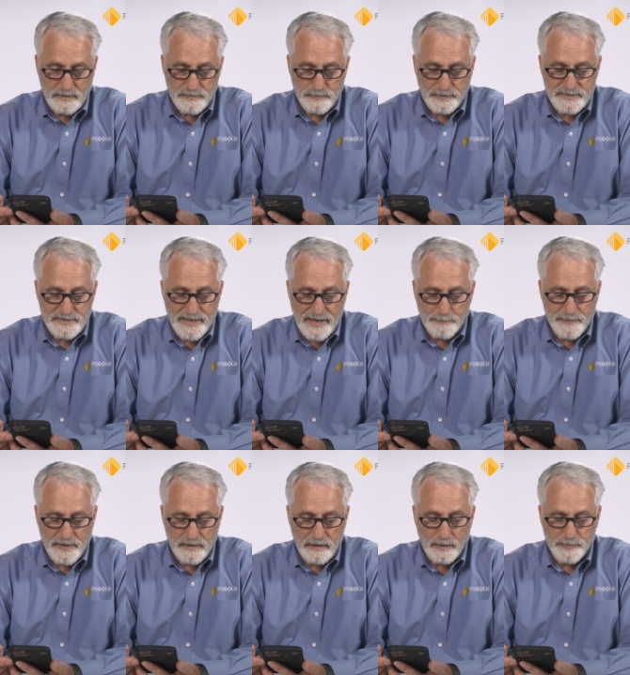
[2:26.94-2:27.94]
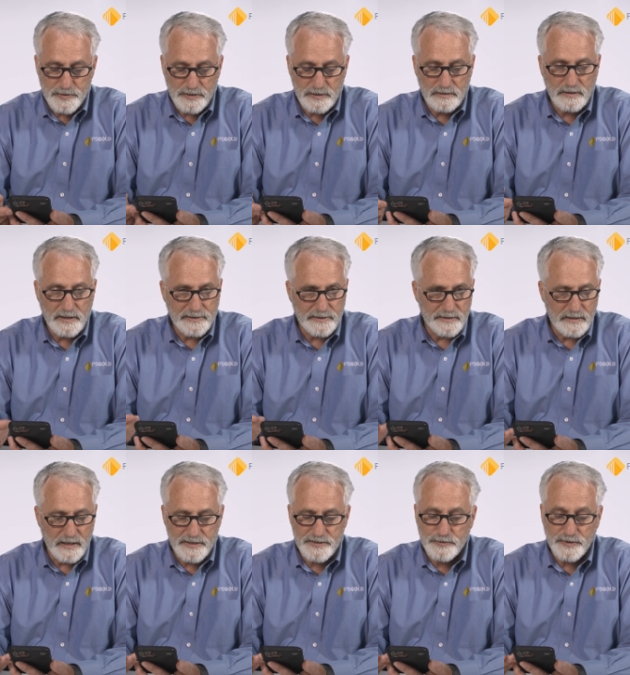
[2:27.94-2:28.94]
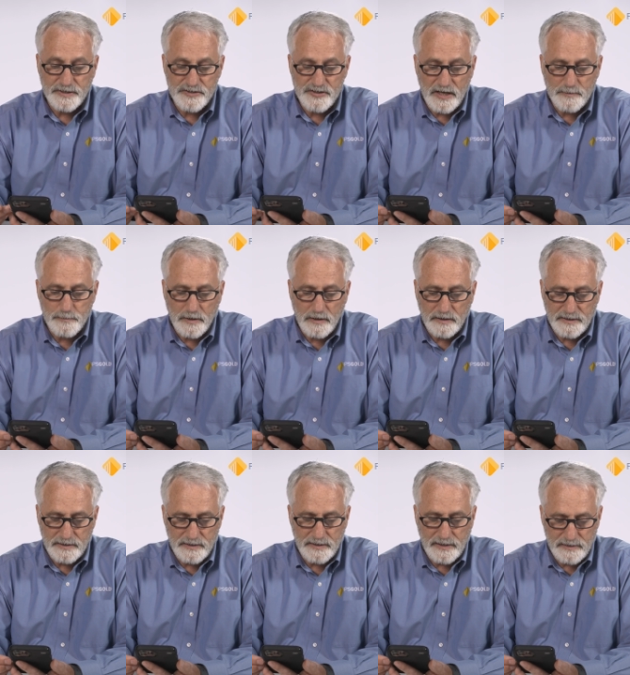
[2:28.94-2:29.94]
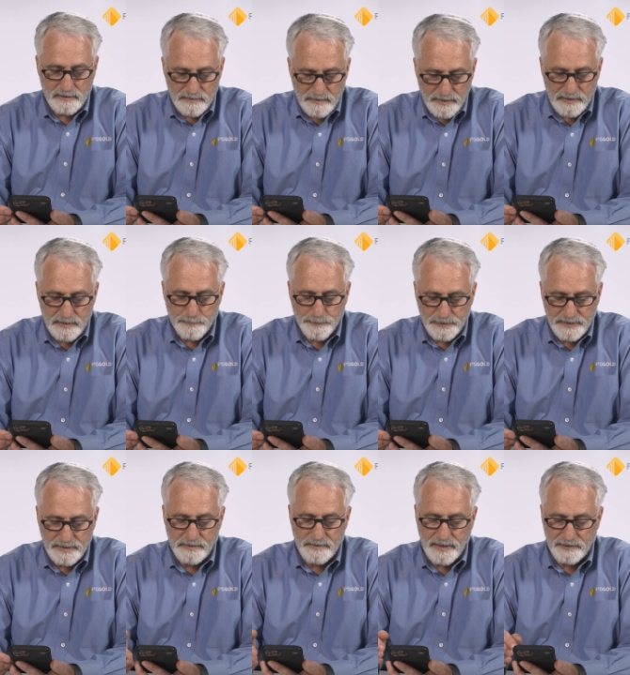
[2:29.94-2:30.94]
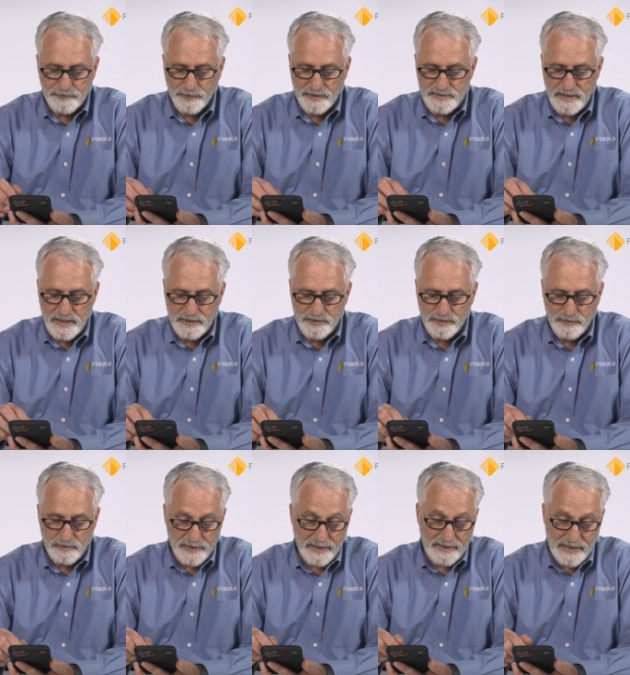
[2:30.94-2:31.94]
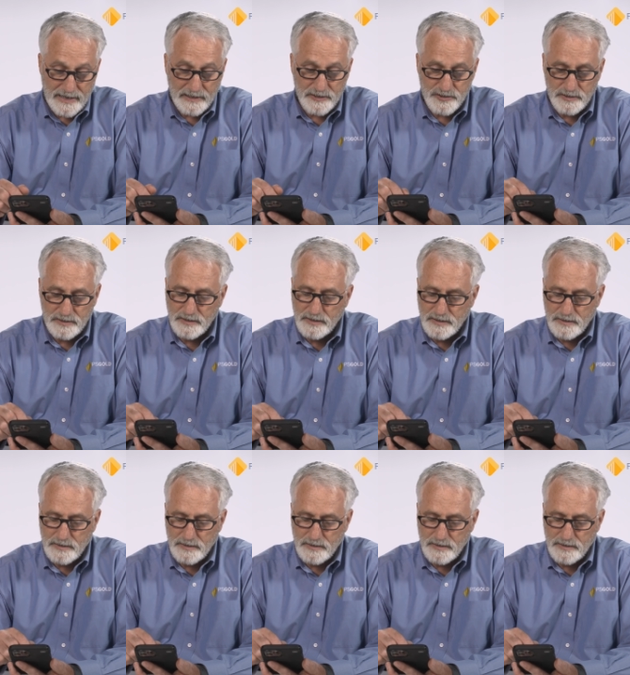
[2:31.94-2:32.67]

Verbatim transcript: So I tap that option. I get a nice green check mark indicating that I completed that transaction or that action.